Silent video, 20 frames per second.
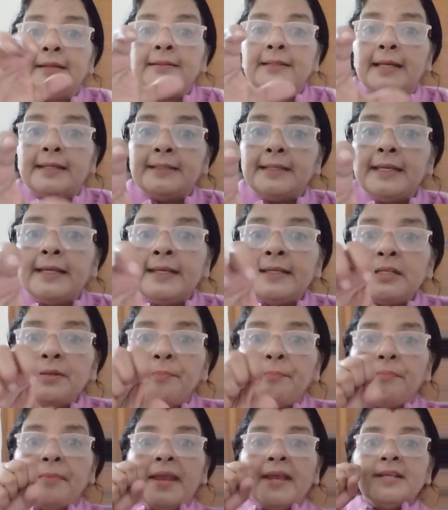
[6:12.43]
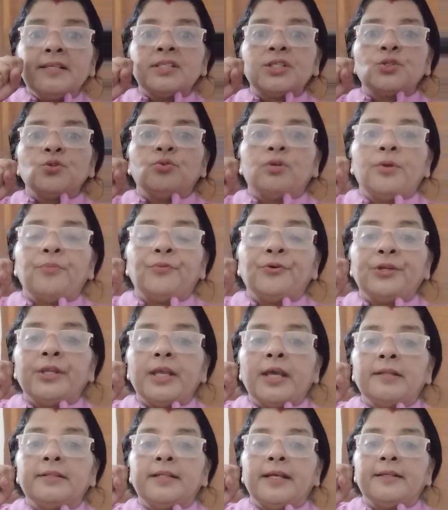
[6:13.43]
then it makes
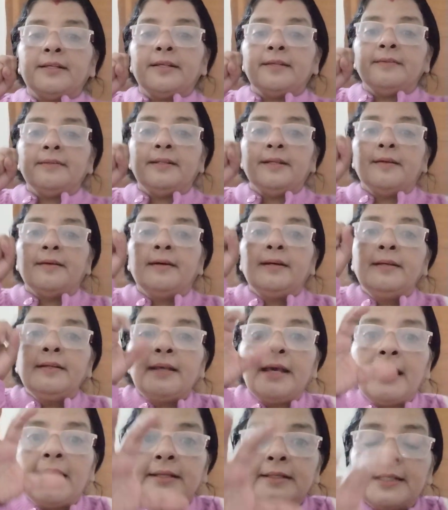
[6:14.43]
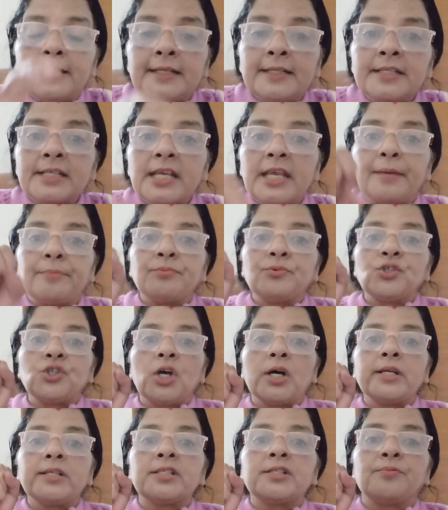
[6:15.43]
pseudopodia then and there, and it
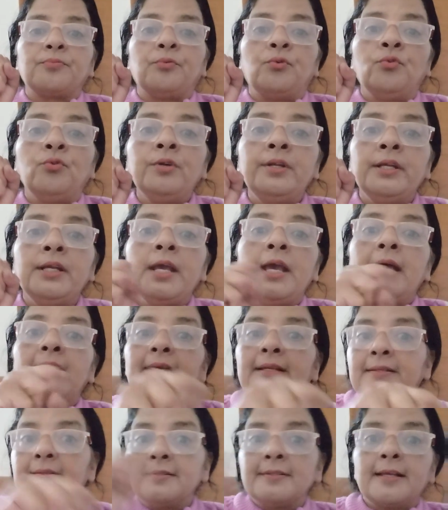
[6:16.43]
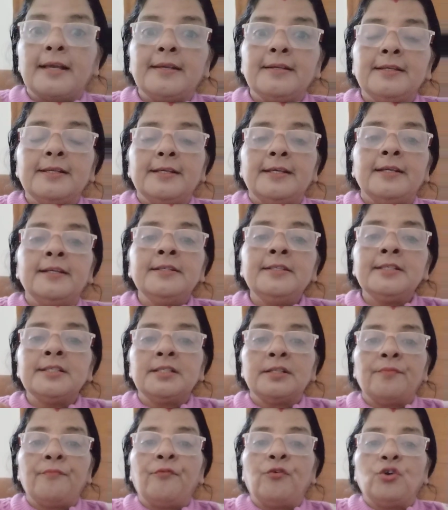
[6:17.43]
captures food inside
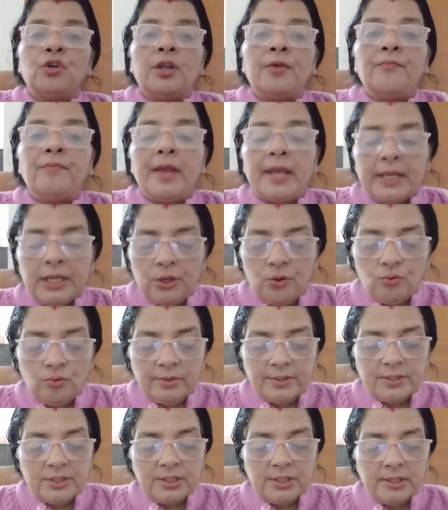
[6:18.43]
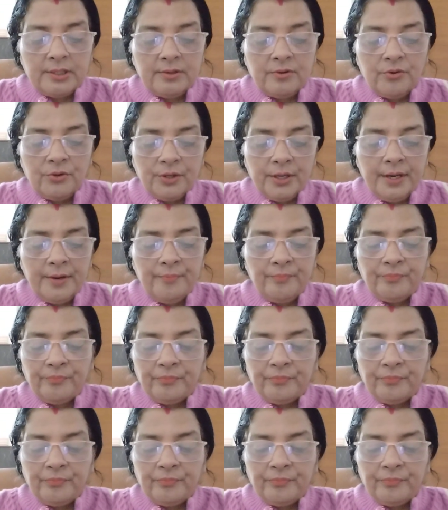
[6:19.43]
its food vacuoles. Okay.